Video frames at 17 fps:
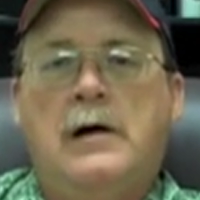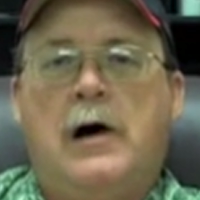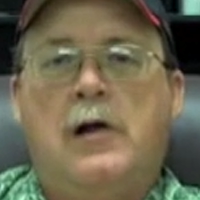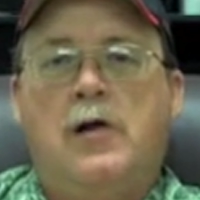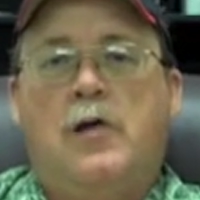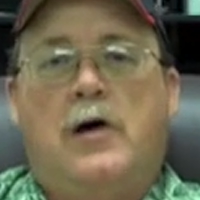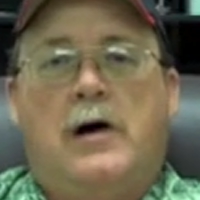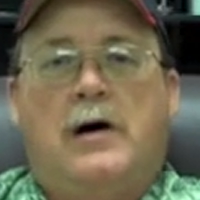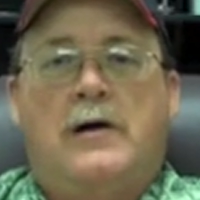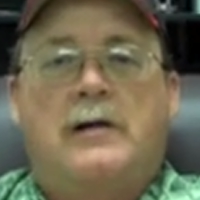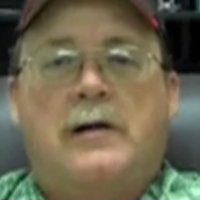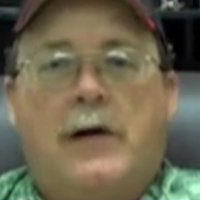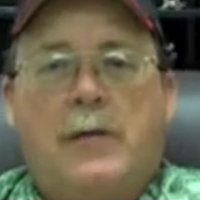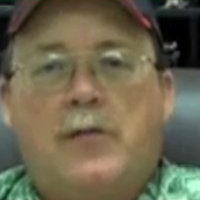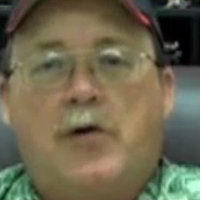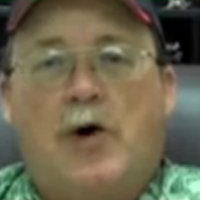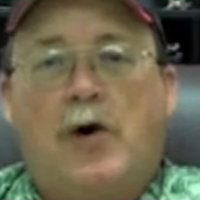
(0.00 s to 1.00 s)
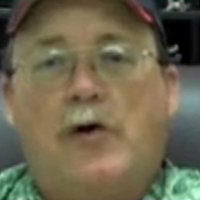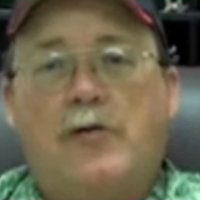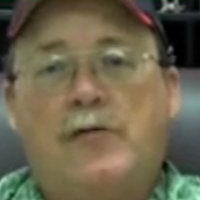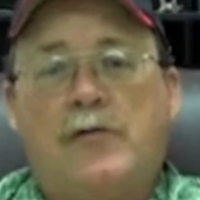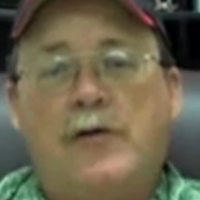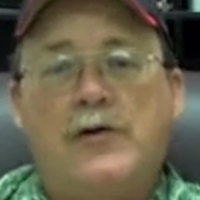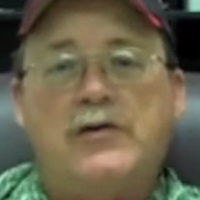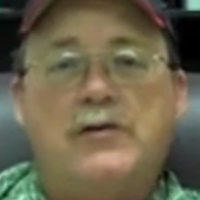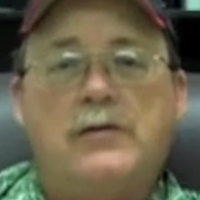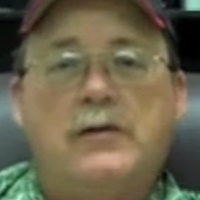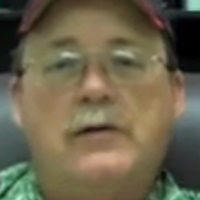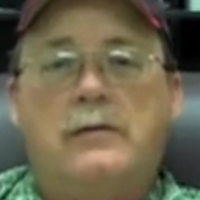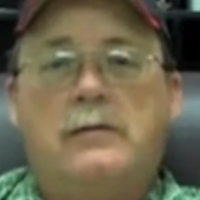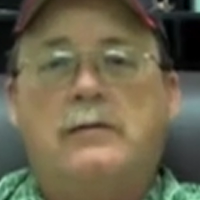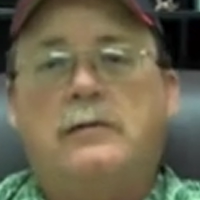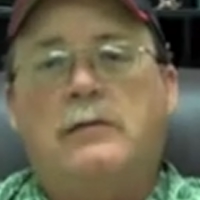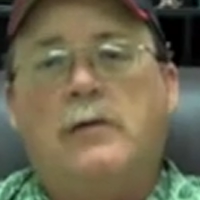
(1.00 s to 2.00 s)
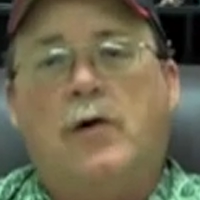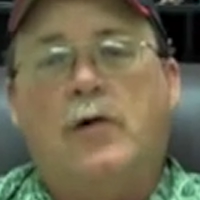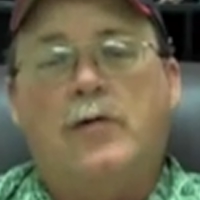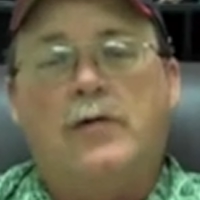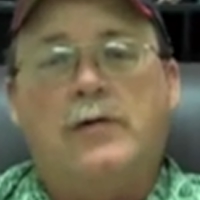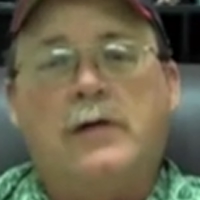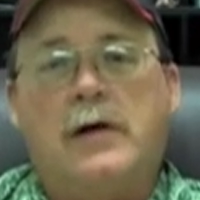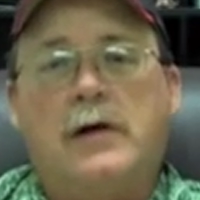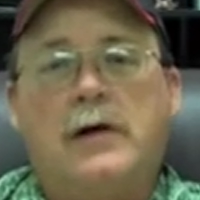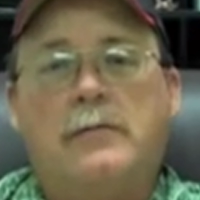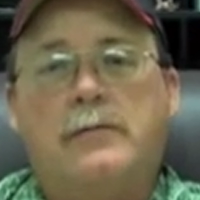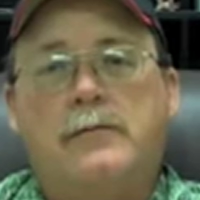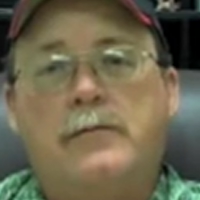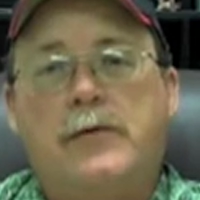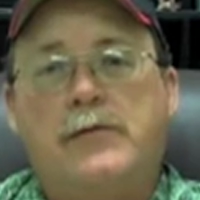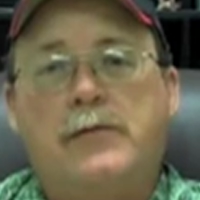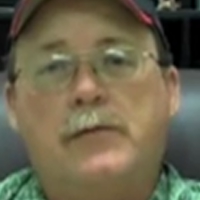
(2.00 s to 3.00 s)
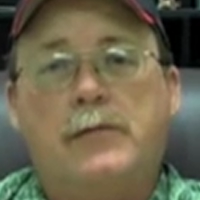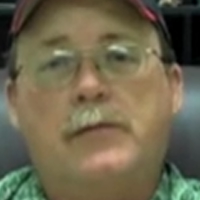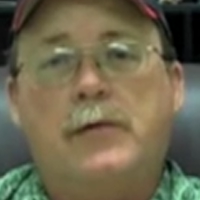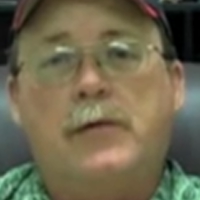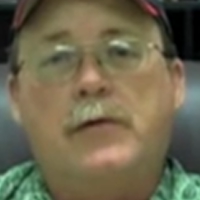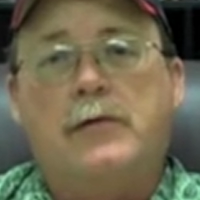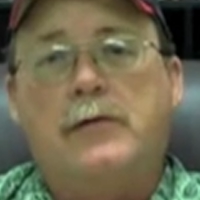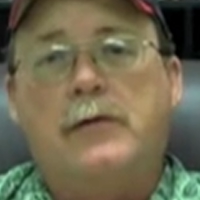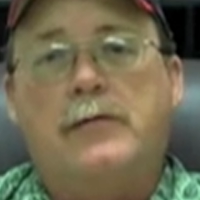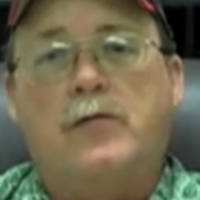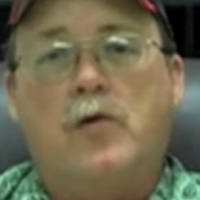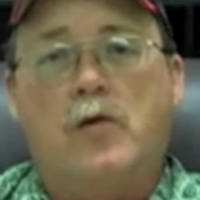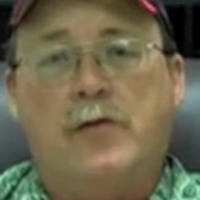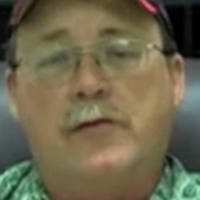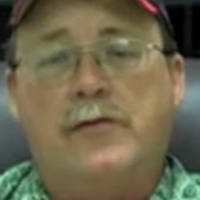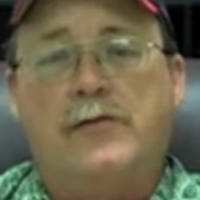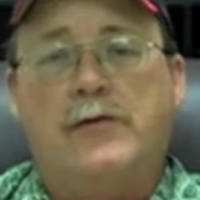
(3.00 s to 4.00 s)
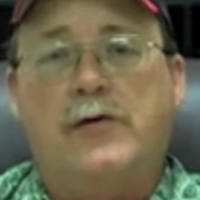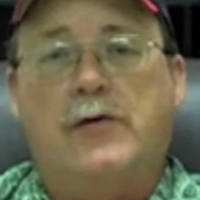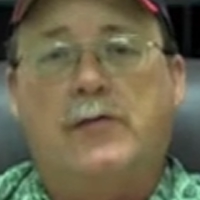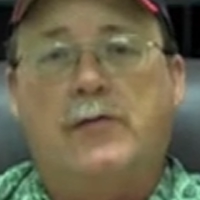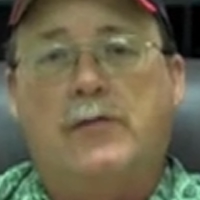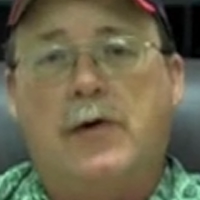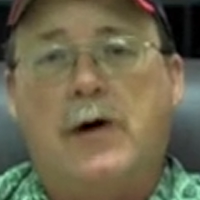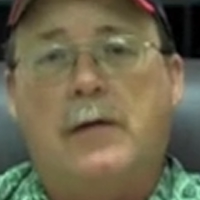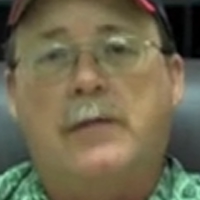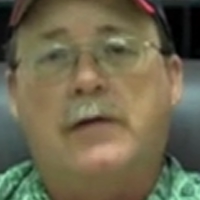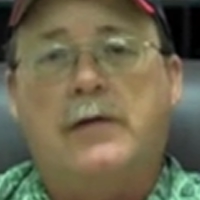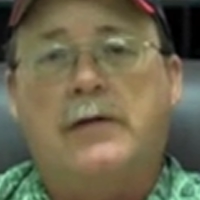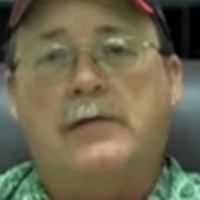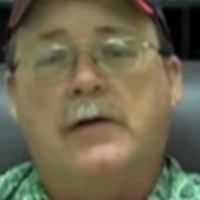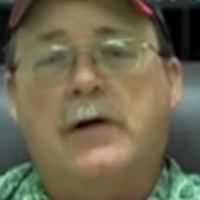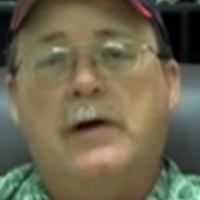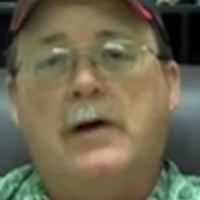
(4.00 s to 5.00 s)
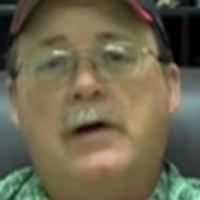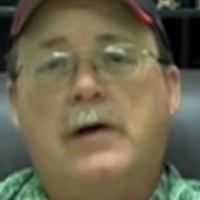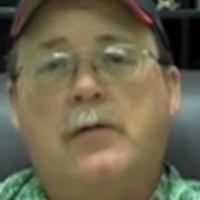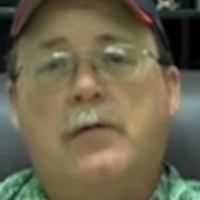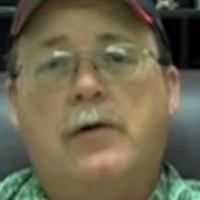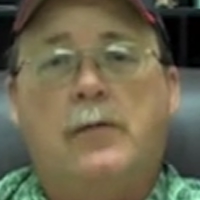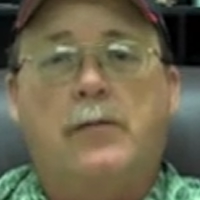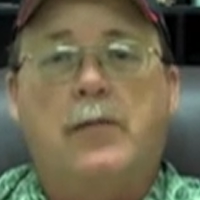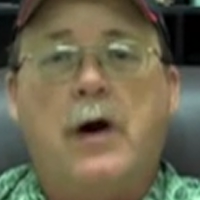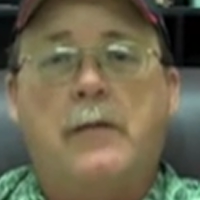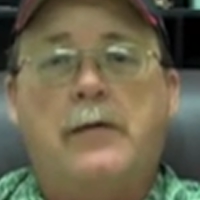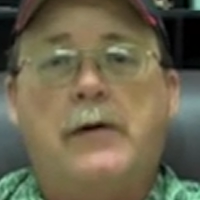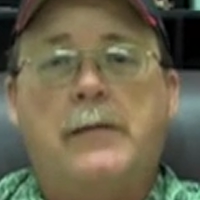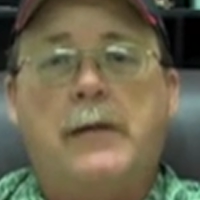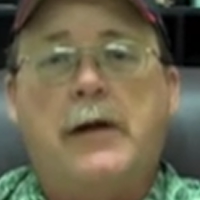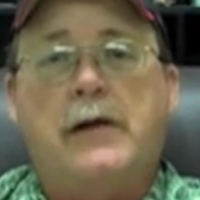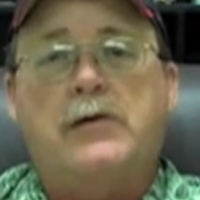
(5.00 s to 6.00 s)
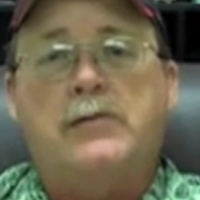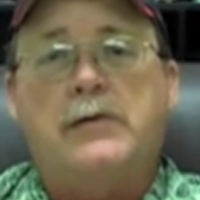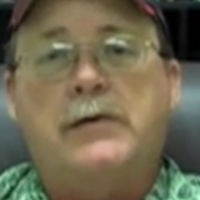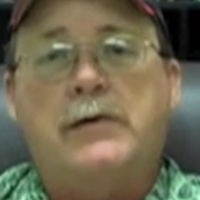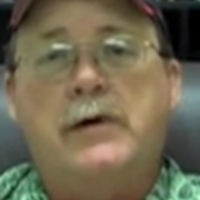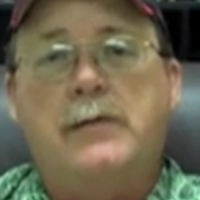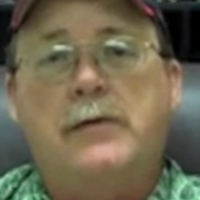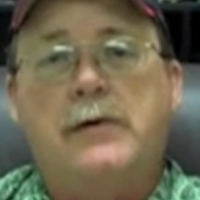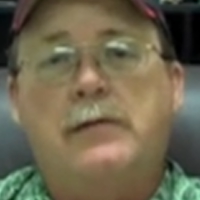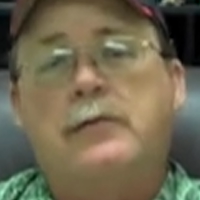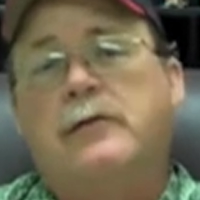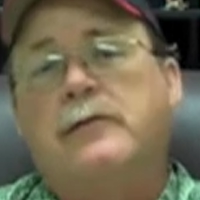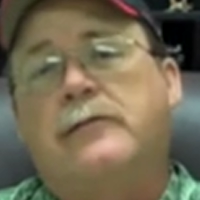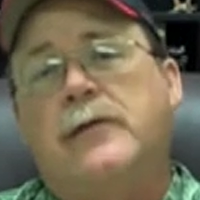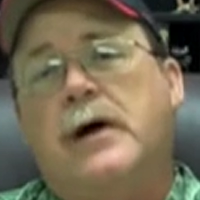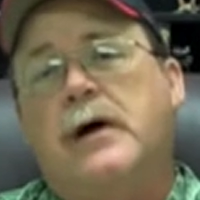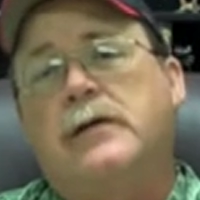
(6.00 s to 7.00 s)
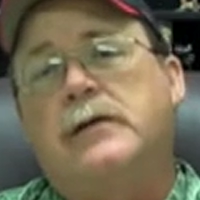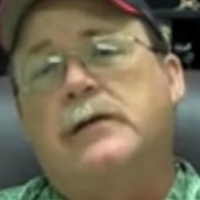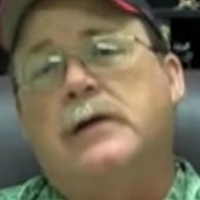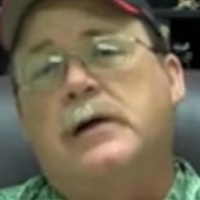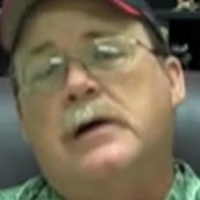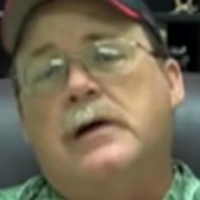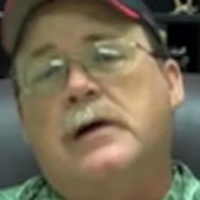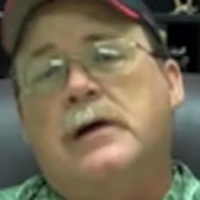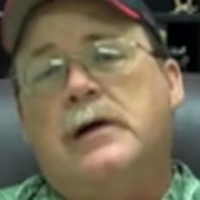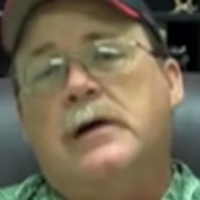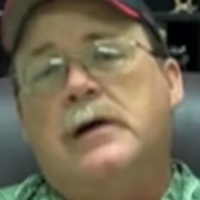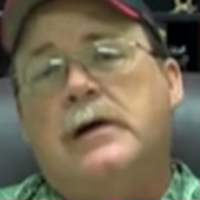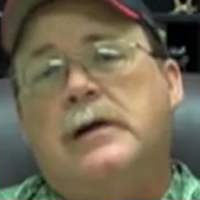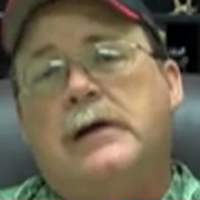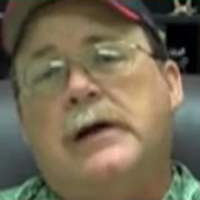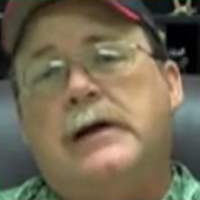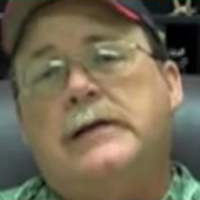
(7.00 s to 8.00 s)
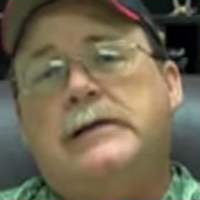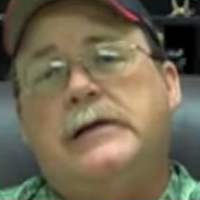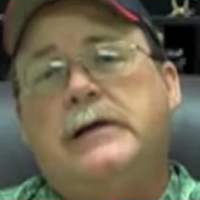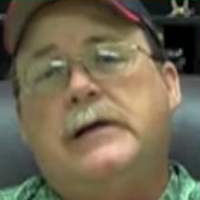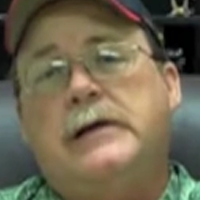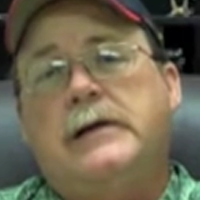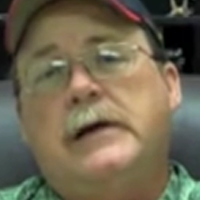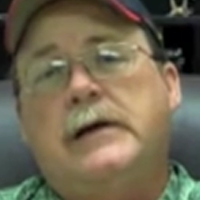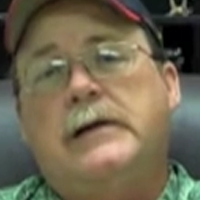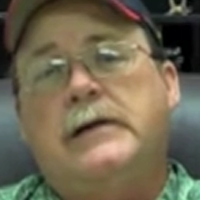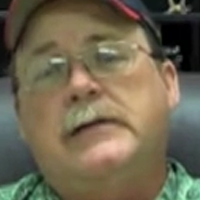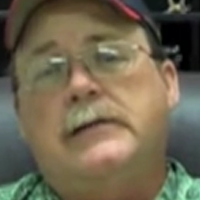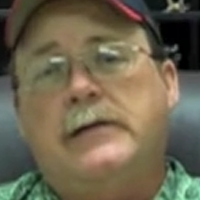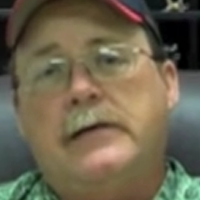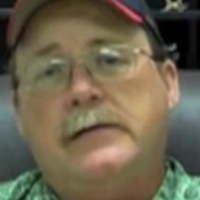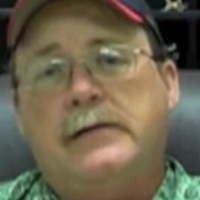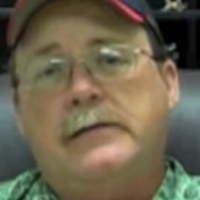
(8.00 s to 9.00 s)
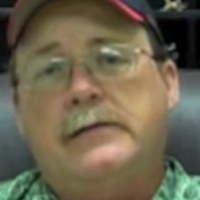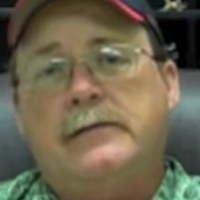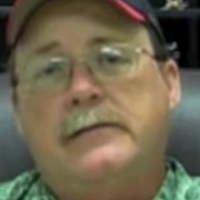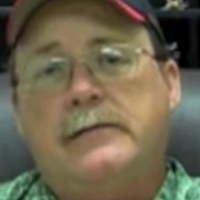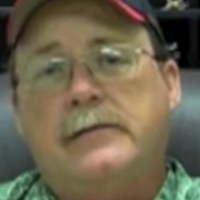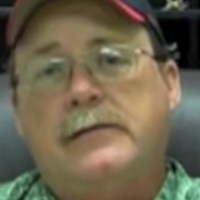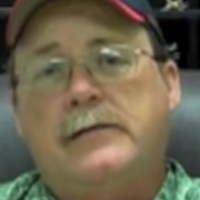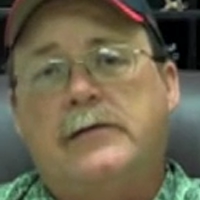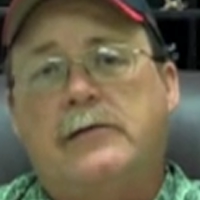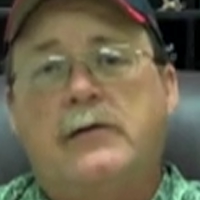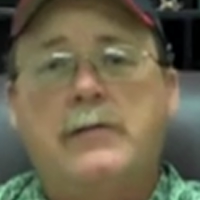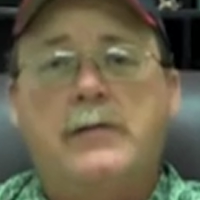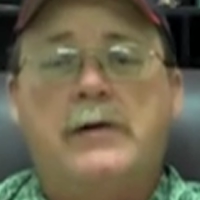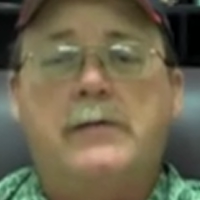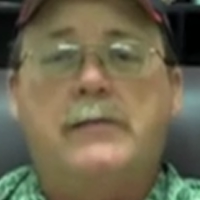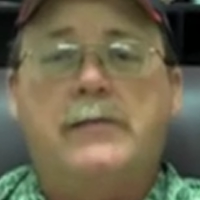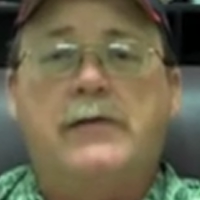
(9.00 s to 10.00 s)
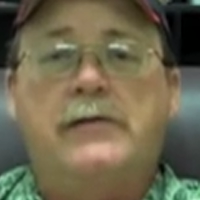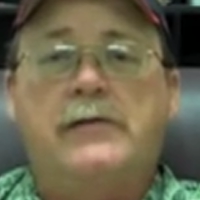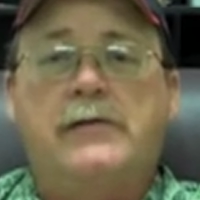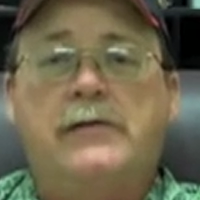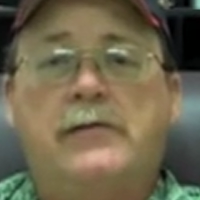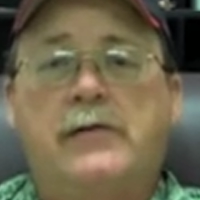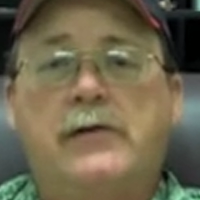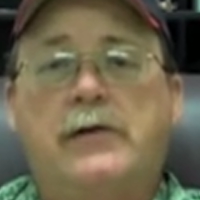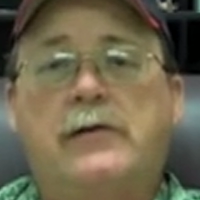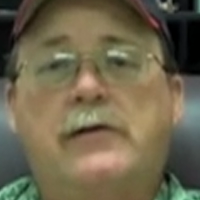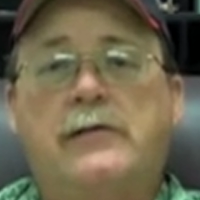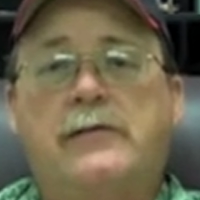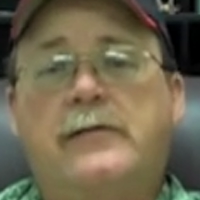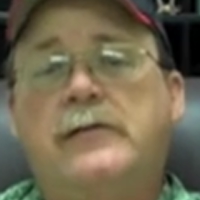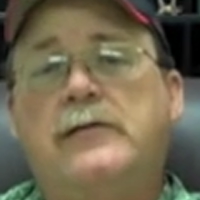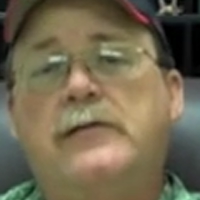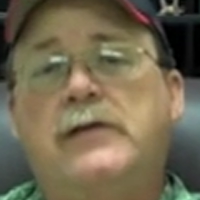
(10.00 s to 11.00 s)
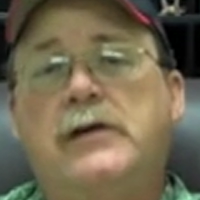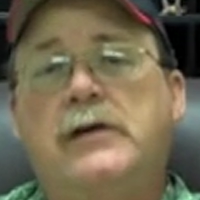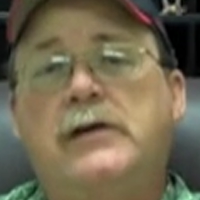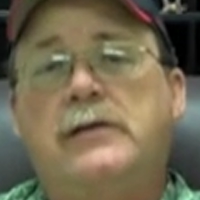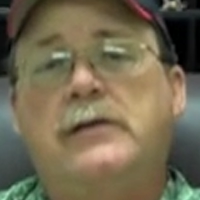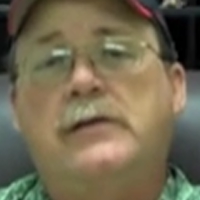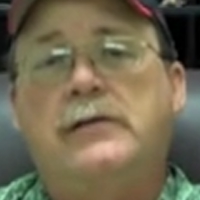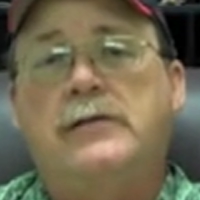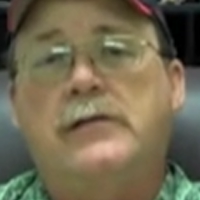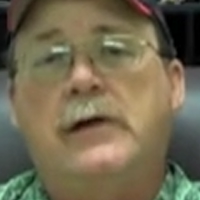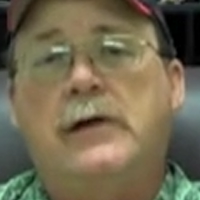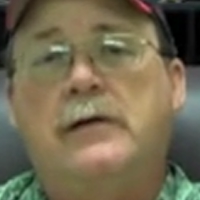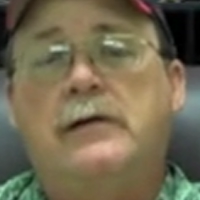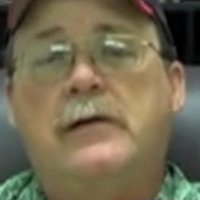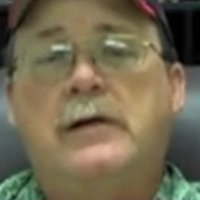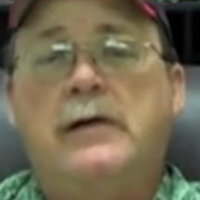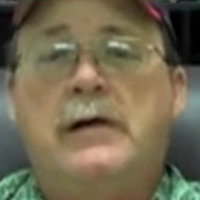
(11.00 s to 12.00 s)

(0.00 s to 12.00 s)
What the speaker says: Aloha, I'm Carl Frazier, owner and principal broker of Cornerstone Properties. We're a property management company. We were founded in 1996, so we've been in business for nearly 15 years now.